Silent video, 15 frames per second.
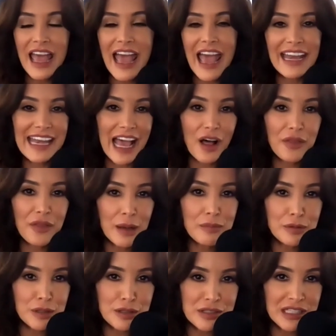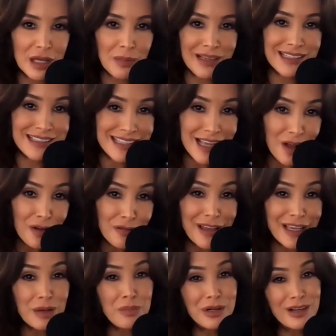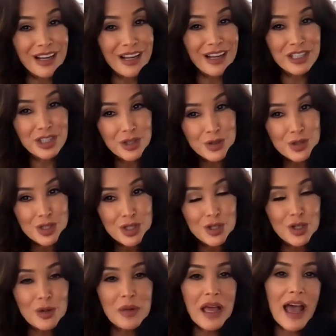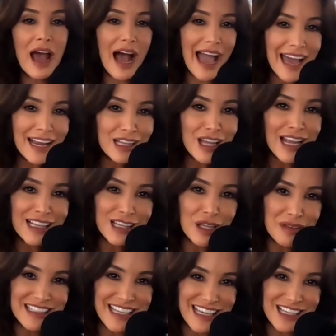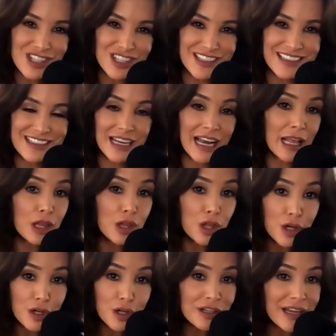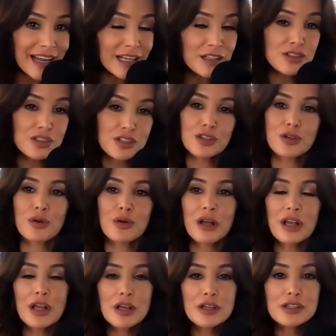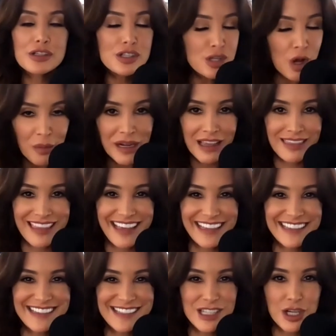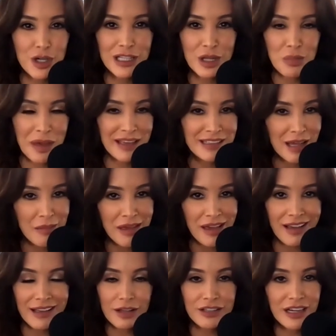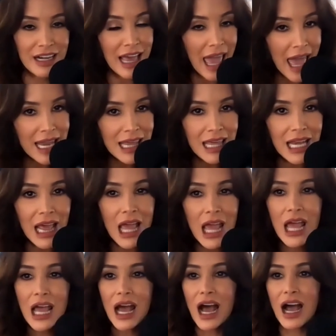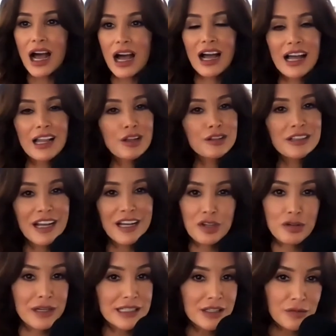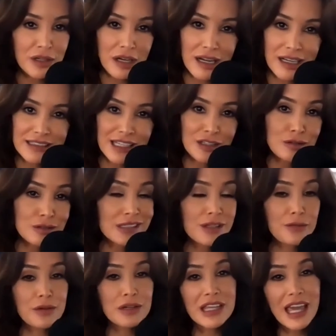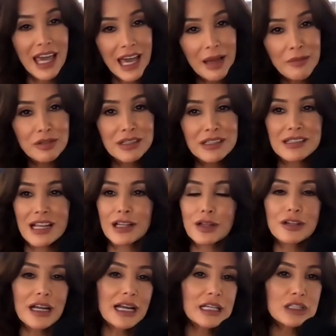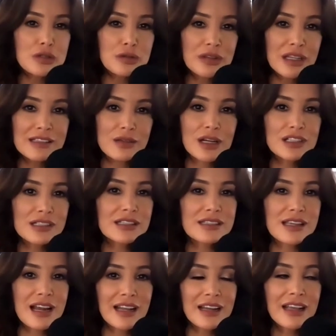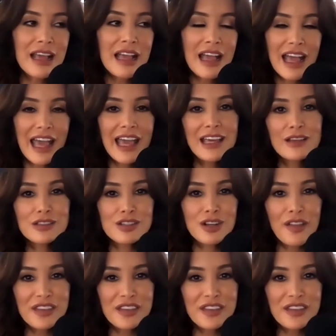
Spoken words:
and now that I'm producing it myself, I can put it on YouTube. I had a lot of limitations, and I learned how to do so many things during the pandemic. I learned how to edit. I learned how to create different content using different cameras. I learned how to do things, so I just decided, hey, you took all this